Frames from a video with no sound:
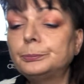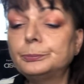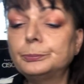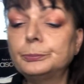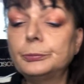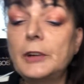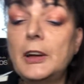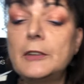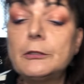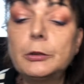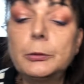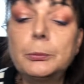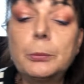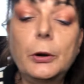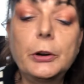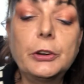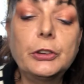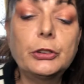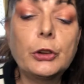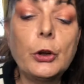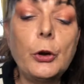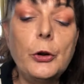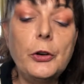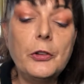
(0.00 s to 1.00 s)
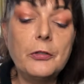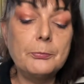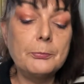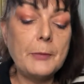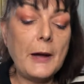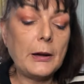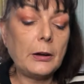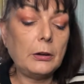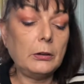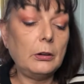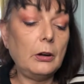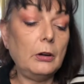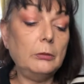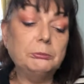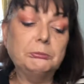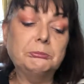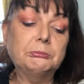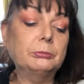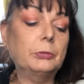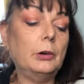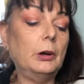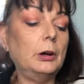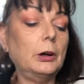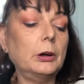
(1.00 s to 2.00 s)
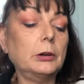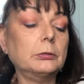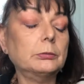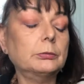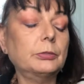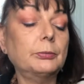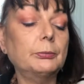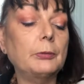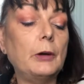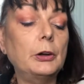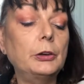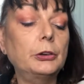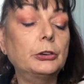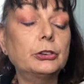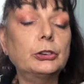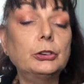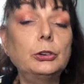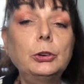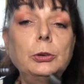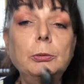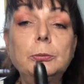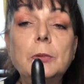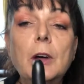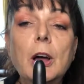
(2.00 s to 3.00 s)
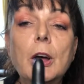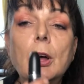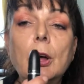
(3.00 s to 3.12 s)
Everybody's heard of MAC, I assume.